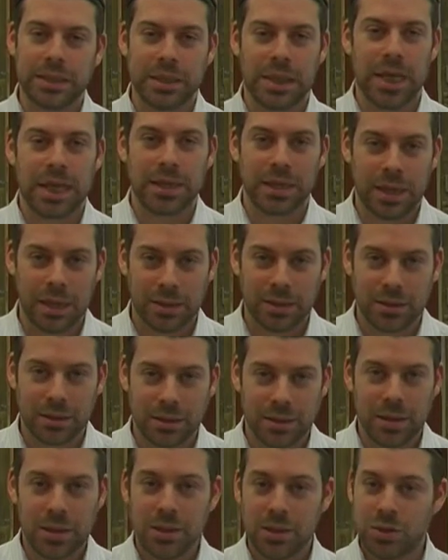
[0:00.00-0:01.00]
that yet.
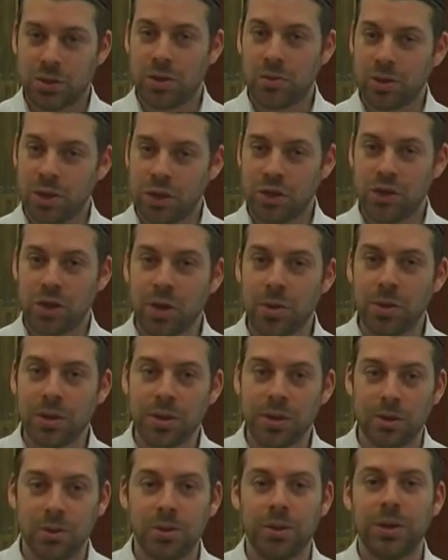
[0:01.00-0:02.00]
So I'm just
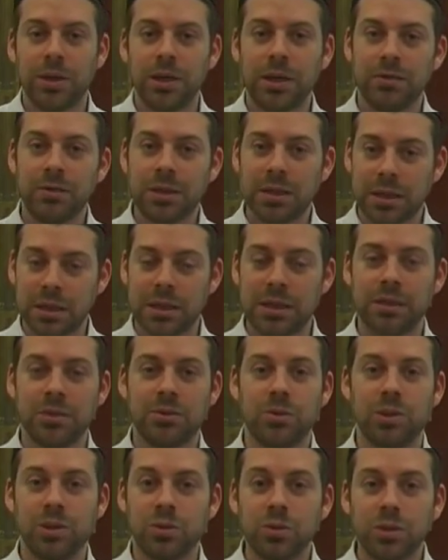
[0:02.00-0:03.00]
showing you, even
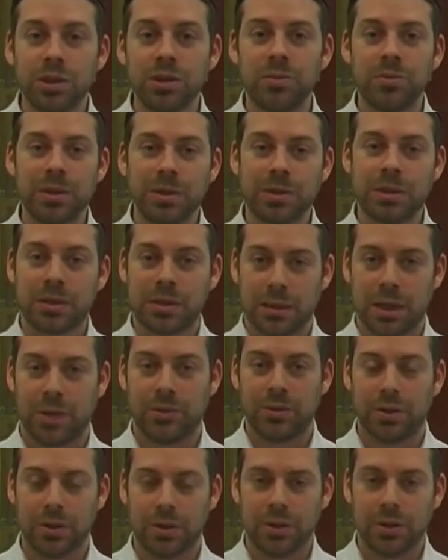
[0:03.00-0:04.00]
things which will be
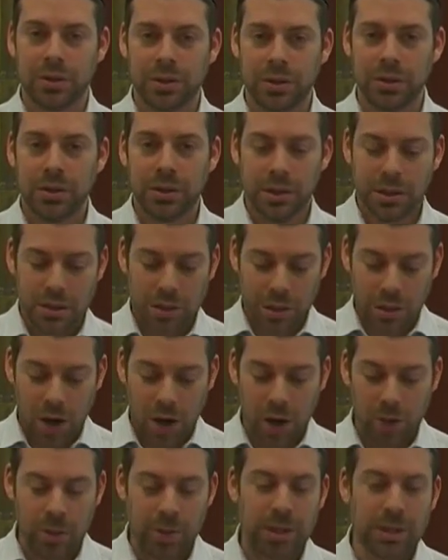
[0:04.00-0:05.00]
discovered
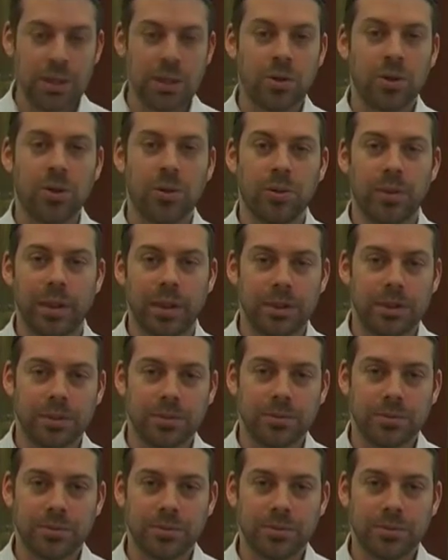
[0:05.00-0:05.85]
are in here already.